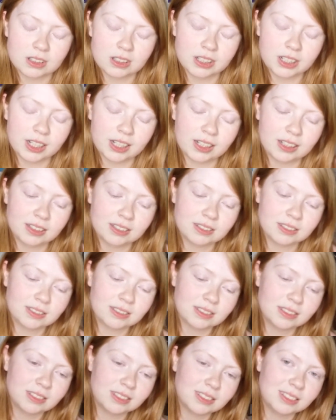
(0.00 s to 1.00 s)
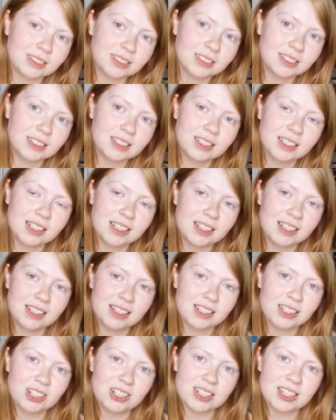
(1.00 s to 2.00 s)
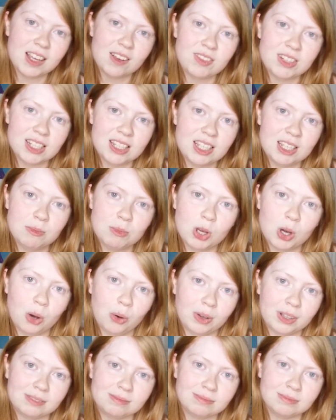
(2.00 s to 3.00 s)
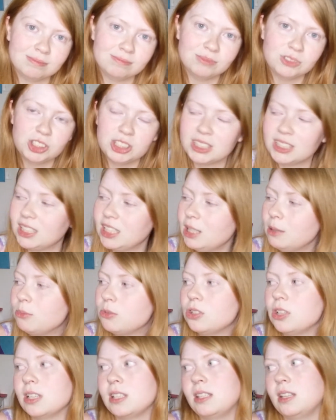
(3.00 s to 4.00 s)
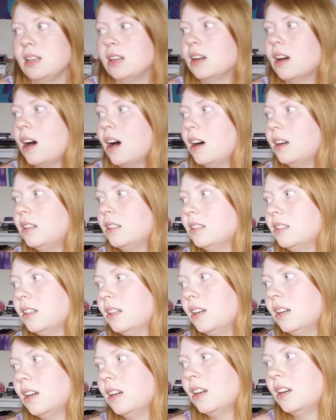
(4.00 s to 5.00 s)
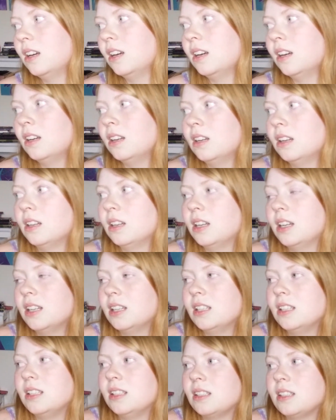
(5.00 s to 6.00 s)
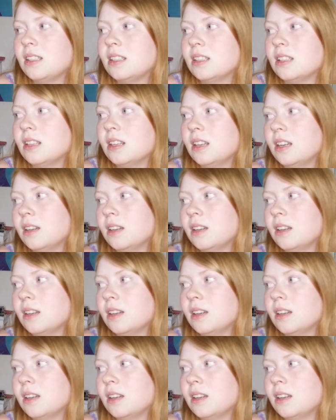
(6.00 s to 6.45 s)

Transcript: yeah, you just have to keep going. Just keep trusting God, because